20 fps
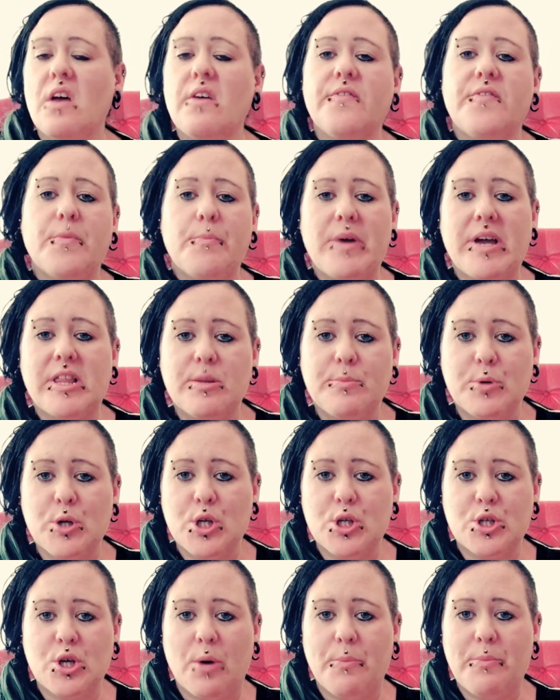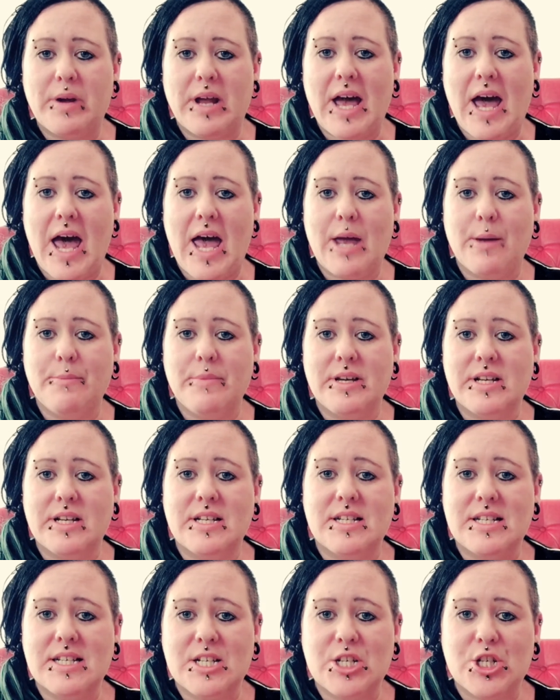For me, the blue dot became an
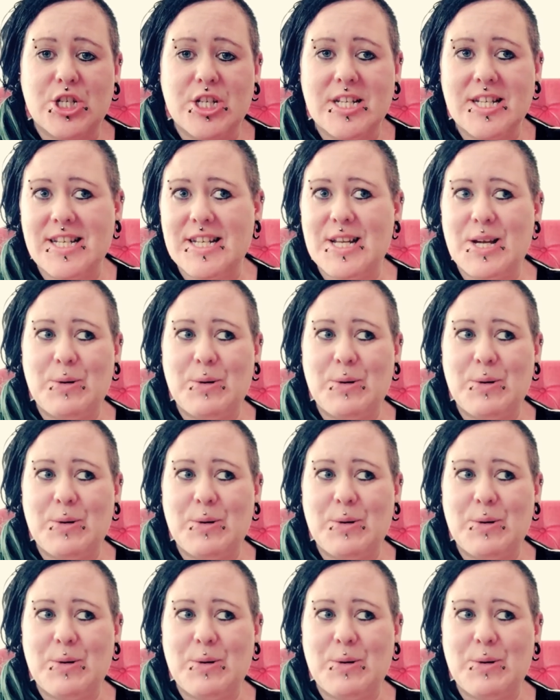addiction.